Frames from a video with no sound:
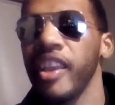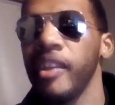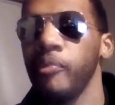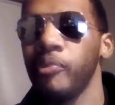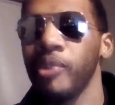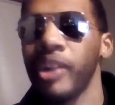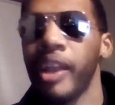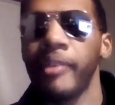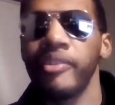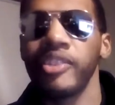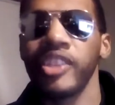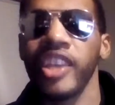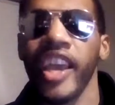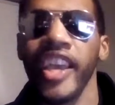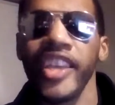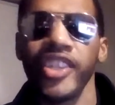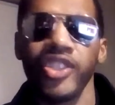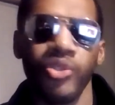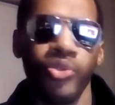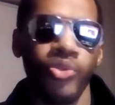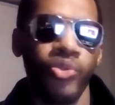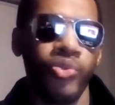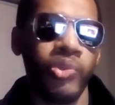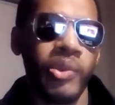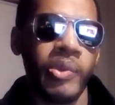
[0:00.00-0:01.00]
When I was in high
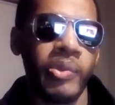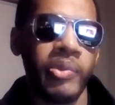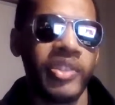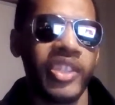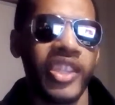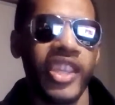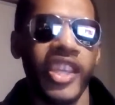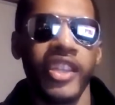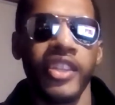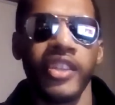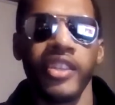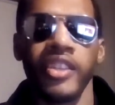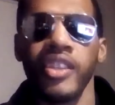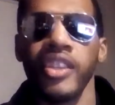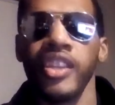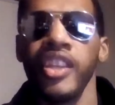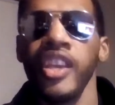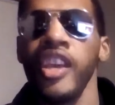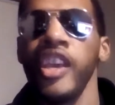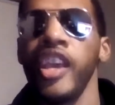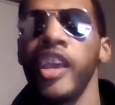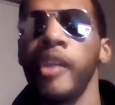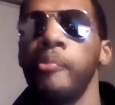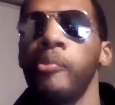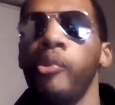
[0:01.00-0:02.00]
school, we was getting
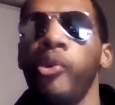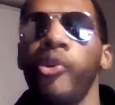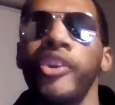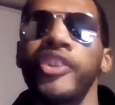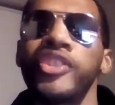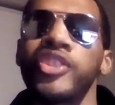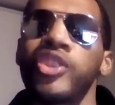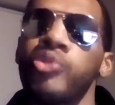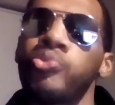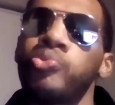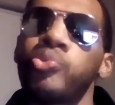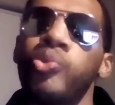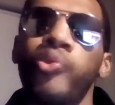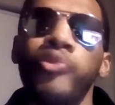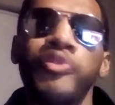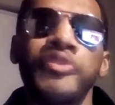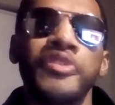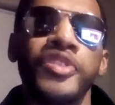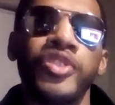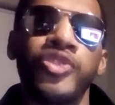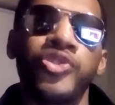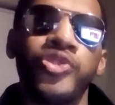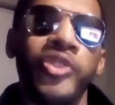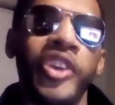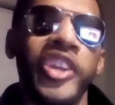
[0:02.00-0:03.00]
more into
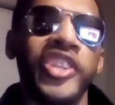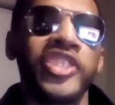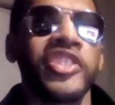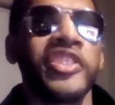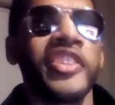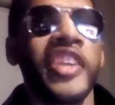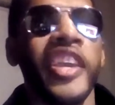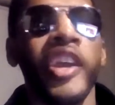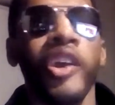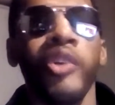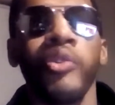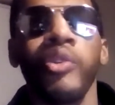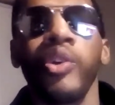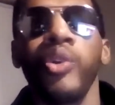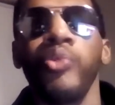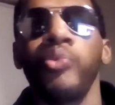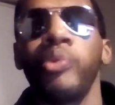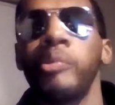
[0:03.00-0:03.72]
Ruthless Aggression era.